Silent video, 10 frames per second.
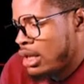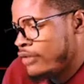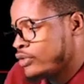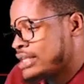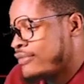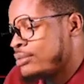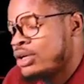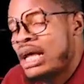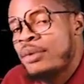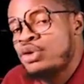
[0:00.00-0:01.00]
If you start from
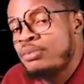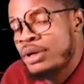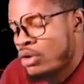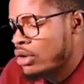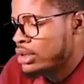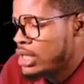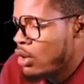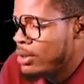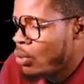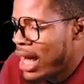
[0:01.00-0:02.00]
the other way, you'll be wrong.
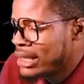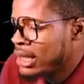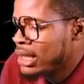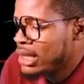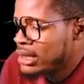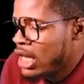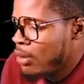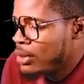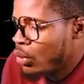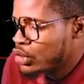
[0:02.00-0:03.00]
Here will be 1, here
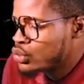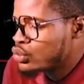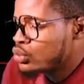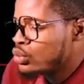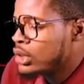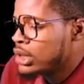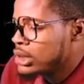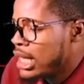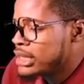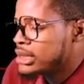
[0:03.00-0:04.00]
will be what? 2,
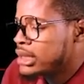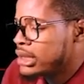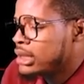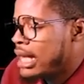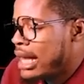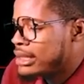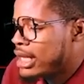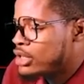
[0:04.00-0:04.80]
here is 3, and